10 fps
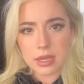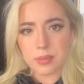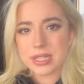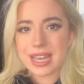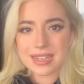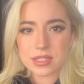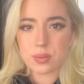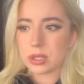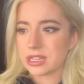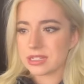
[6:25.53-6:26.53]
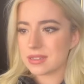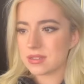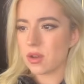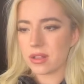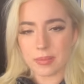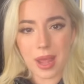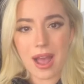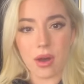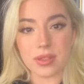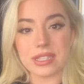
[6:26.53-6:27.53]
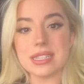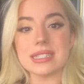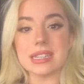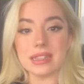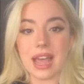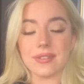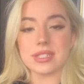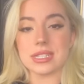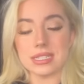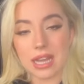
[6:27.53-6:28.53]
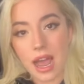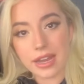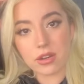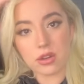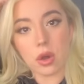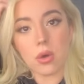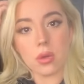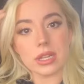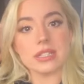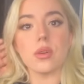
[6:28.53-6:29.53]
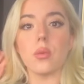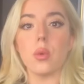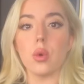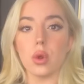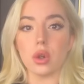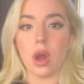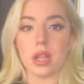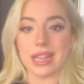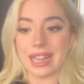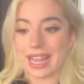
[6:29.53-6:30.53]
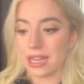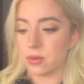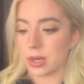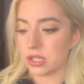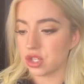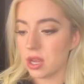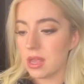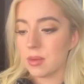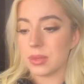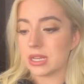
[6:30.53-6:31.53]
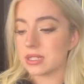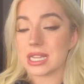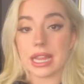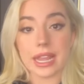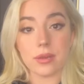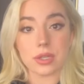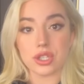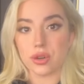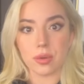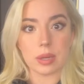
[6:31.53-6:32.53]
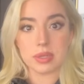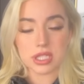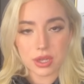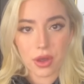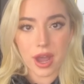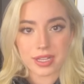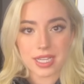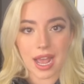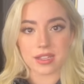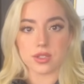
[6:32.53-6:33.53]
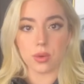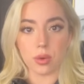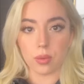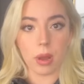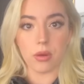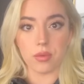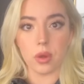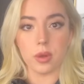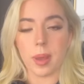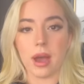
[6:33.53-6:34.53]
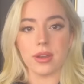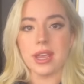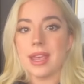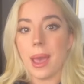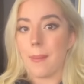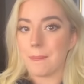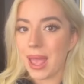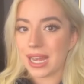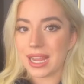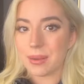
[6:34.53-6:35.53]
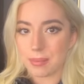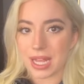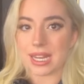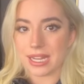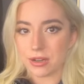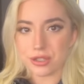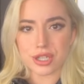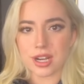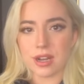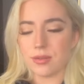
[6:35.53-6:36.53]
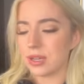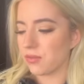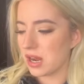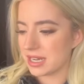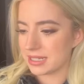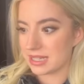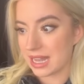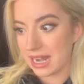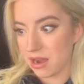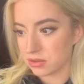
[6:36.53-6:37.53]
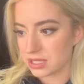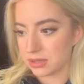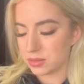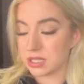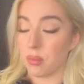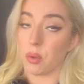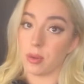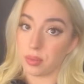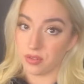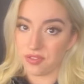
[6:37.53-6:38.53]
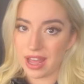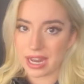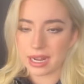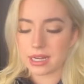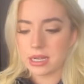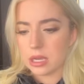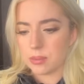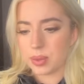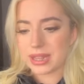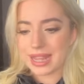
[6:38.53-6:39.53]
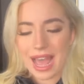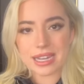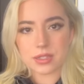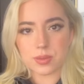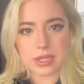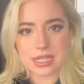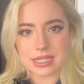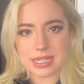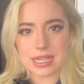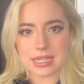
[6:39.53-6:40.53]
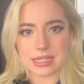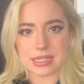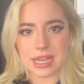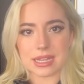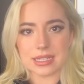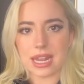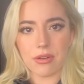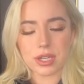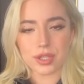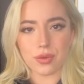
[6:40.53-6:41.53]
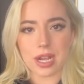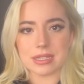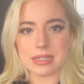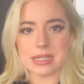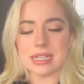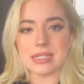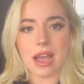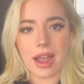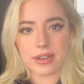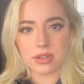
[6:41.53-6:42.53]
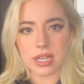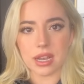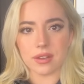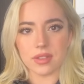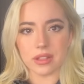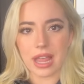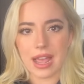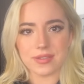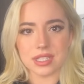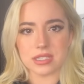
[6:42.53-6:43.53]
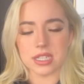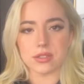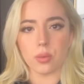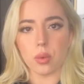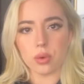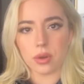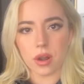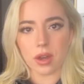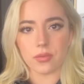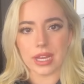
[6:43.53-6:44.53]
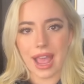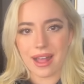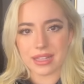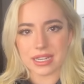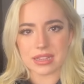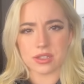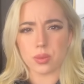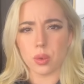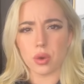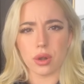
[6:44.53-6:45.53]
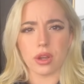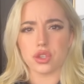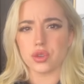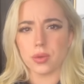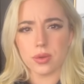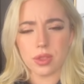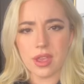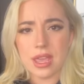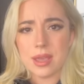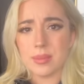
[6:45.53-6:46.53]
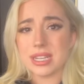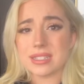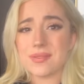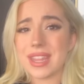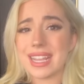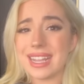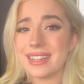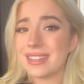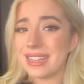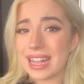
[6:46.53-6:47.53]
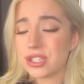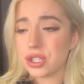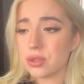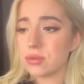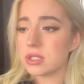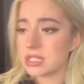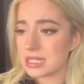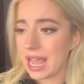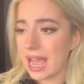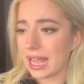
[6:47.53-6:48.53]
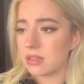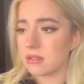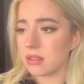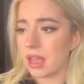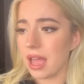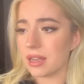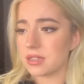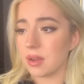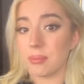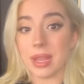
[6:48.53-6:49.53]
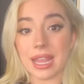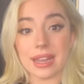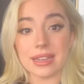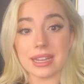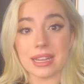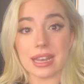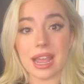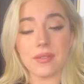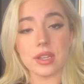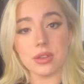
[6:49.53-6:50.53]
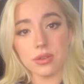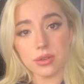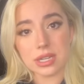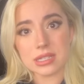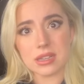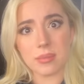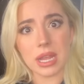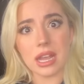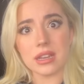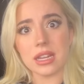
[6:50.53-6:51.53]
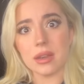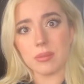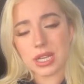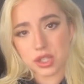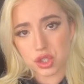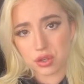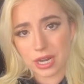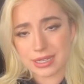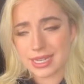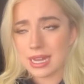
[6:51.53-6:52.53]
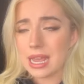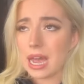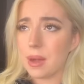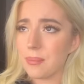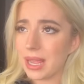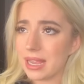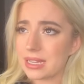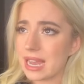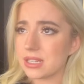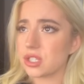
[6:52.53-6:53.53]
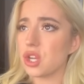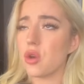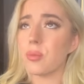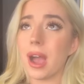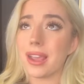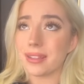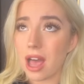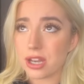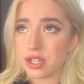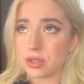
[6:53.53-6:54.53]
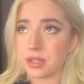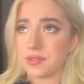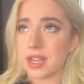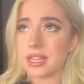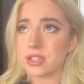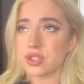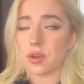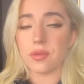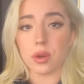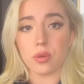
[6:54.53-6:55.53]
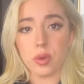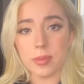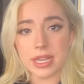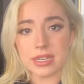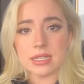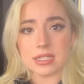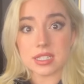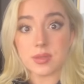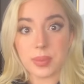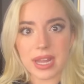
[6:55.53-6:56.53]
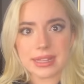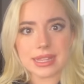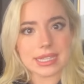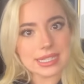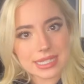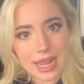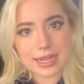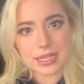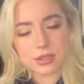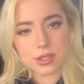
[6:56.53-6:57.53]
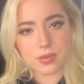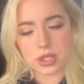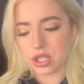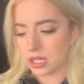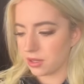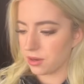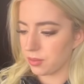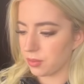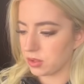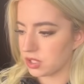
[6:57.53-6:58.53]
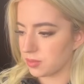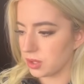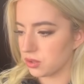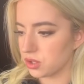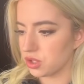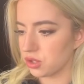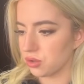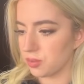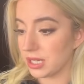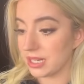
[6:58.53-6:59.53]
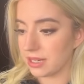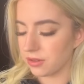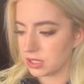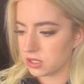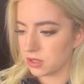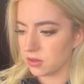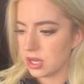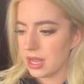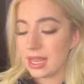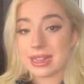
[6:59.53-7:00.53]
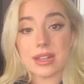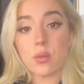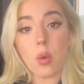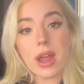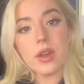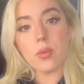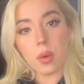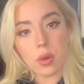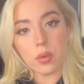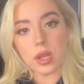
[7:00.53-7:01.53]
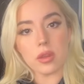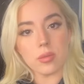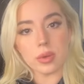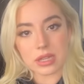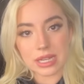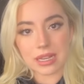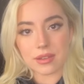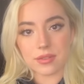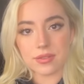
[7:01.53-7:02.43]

But that's what this is all about. This is the left's entire goal, is a war on language, because language corrupts thought, as Orwell wrote about many, many years ago in writings that now seem somewhat prophetic. But that is what this is, that characterizes the entirety of the left, is this war on reality, this war on truth. Because if they can get you to say that a man can have a uterus, a man can menstruate, a man has no biological advantage over a woman, despite the science, which I thought we were supposed to be adhering to, then what won't you believe?